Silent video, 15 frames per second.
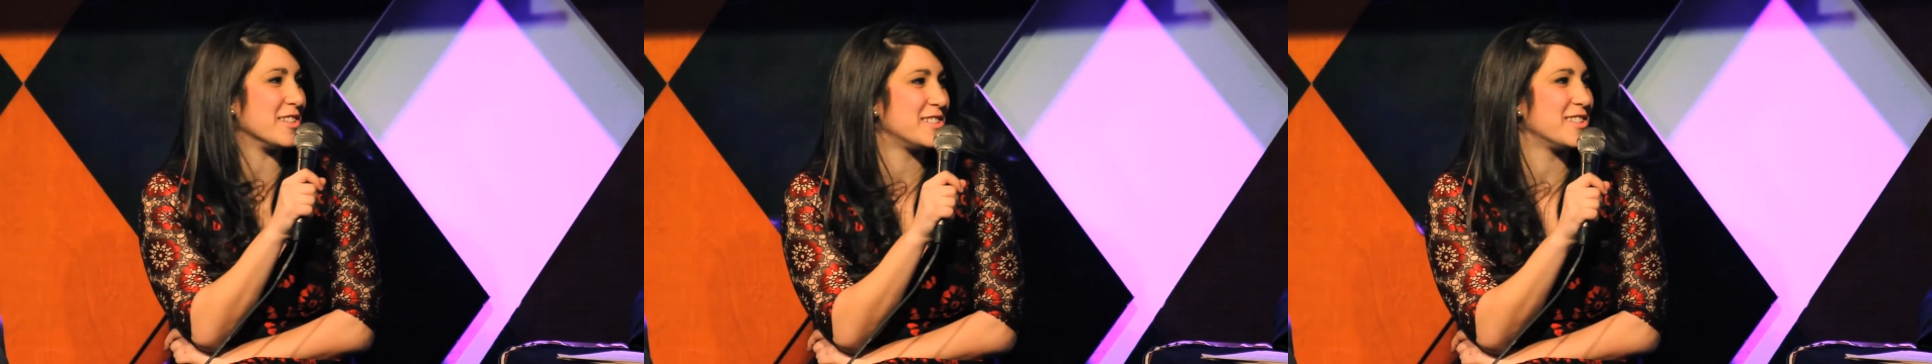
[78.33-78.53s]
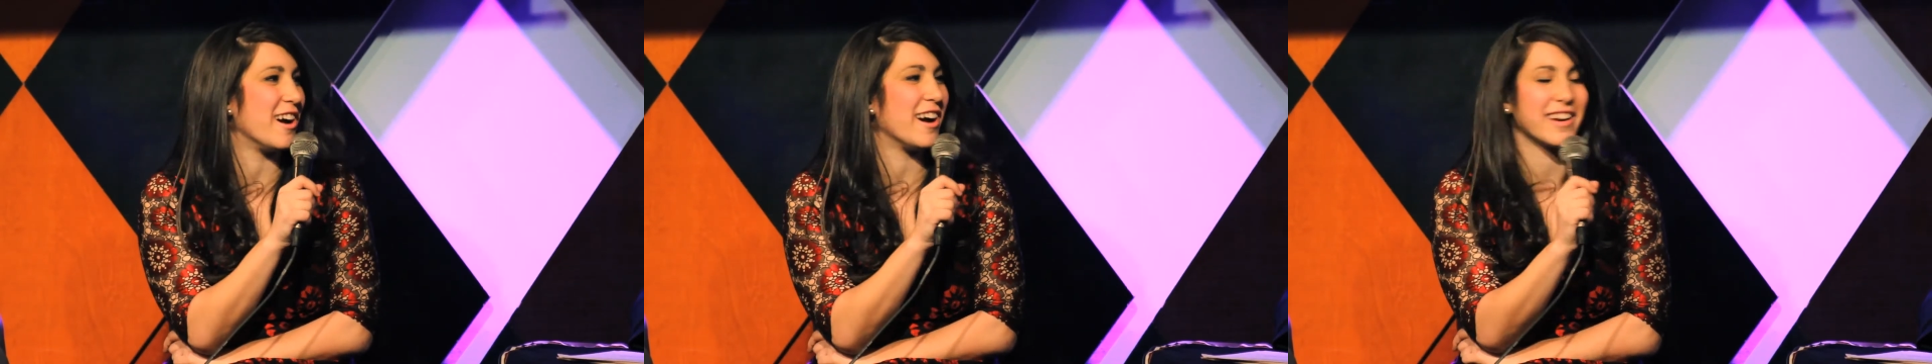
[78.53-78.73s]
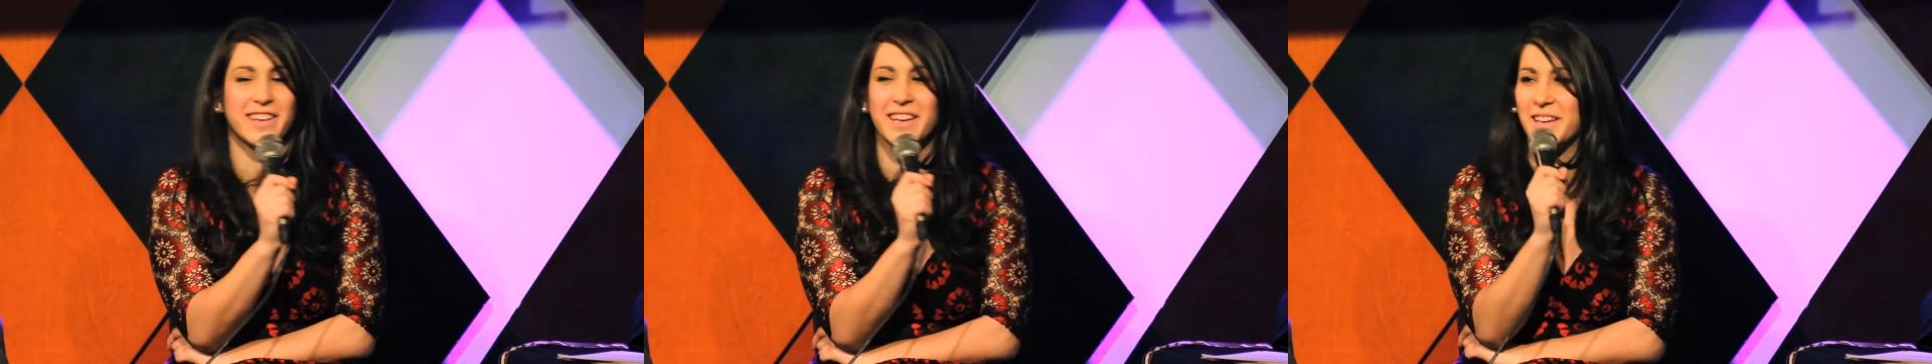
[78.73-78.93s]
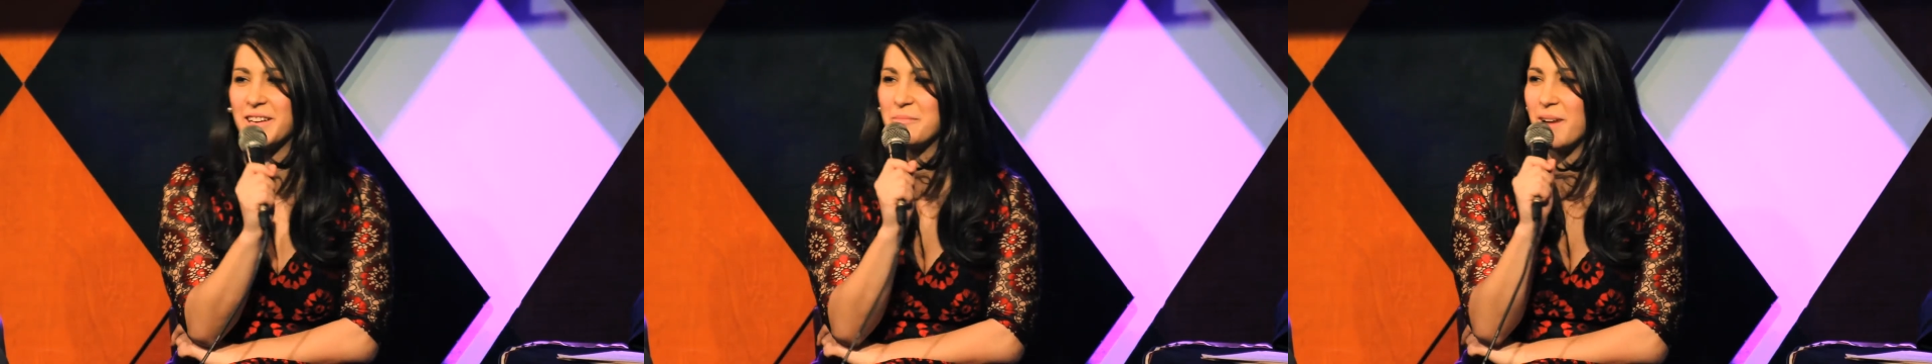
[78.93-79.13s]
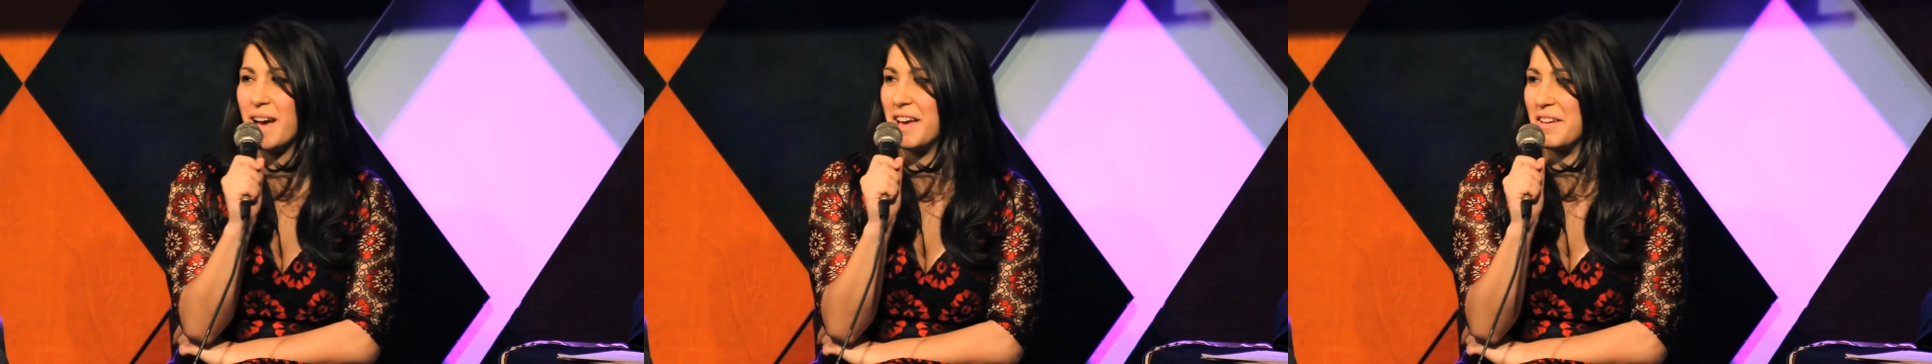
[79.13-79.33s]

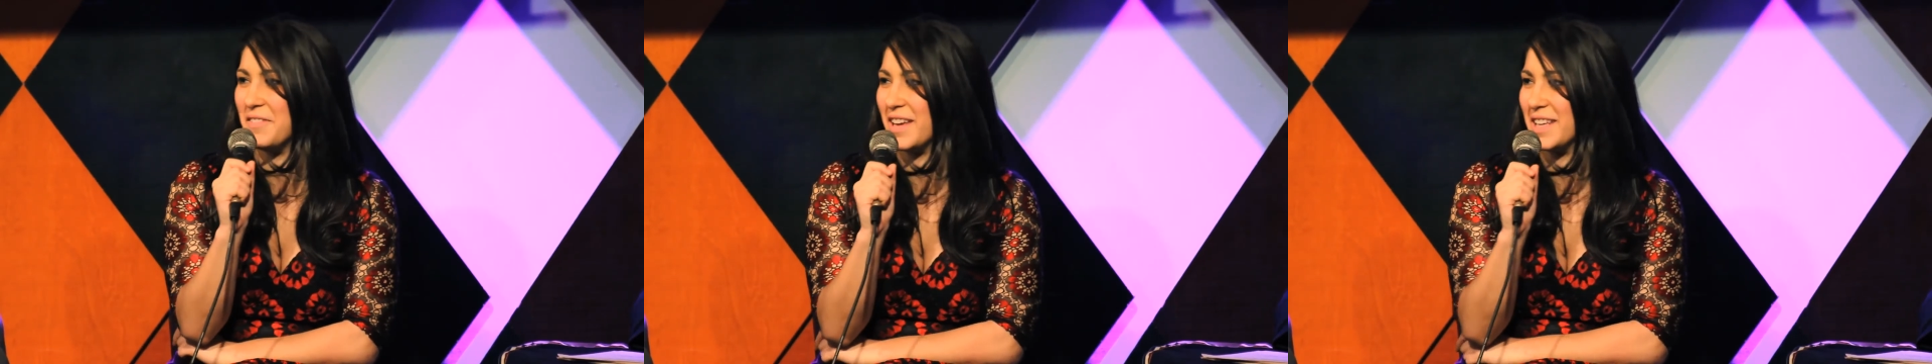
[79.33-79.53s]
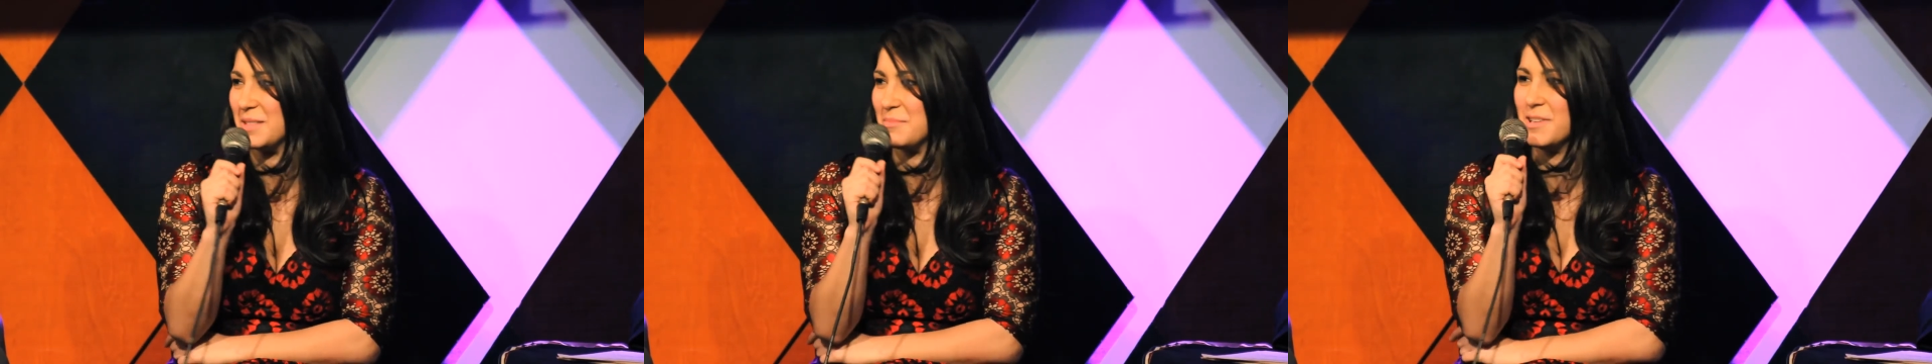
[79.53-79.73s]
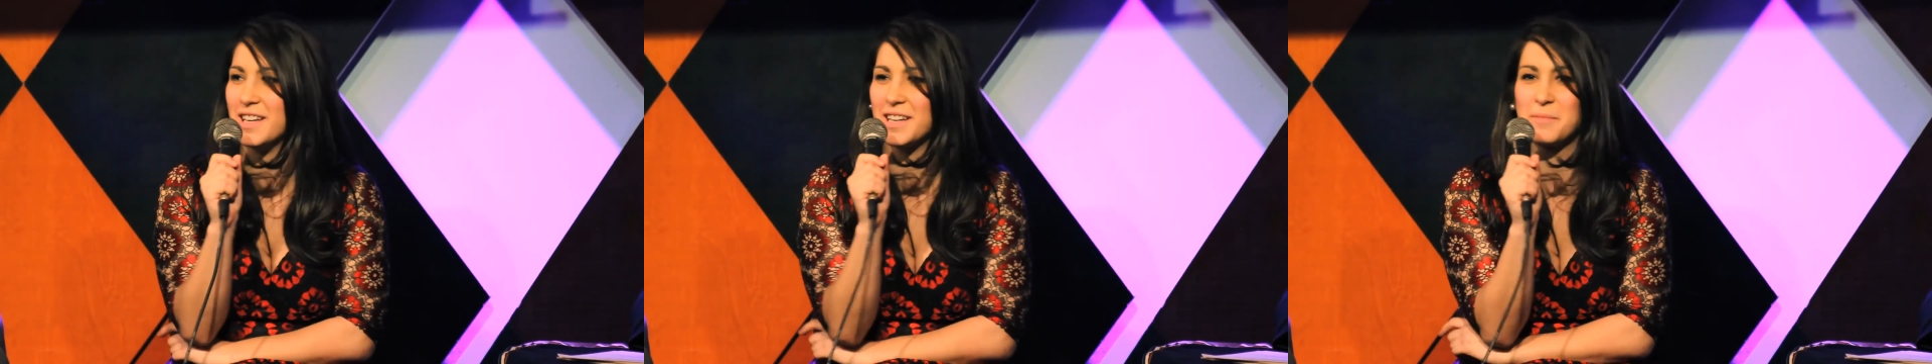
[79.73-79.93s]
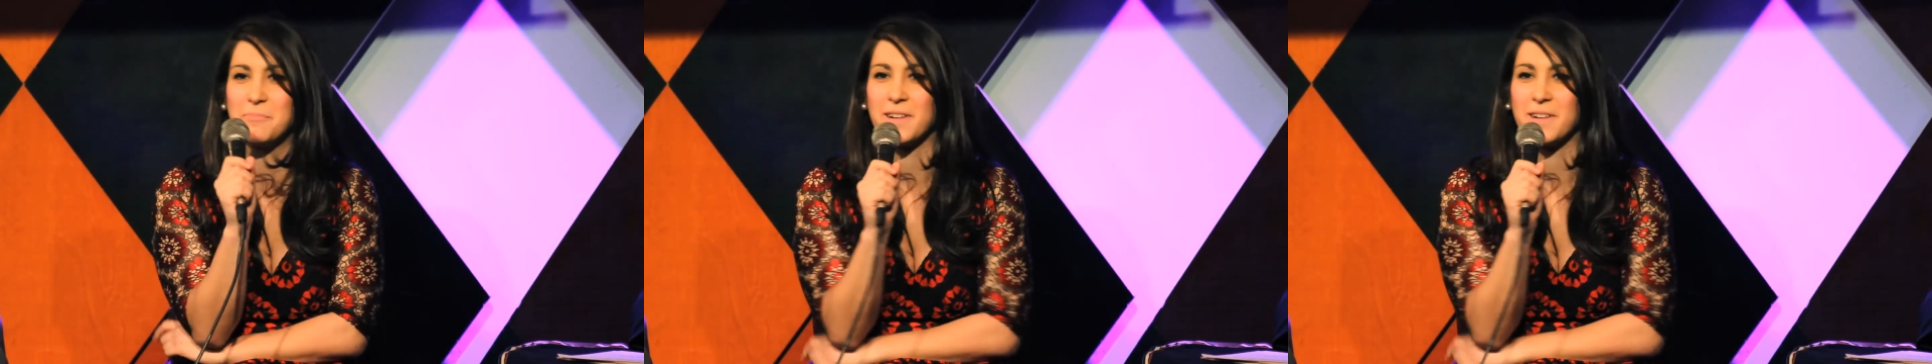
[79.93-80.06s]
stalking my Facebook.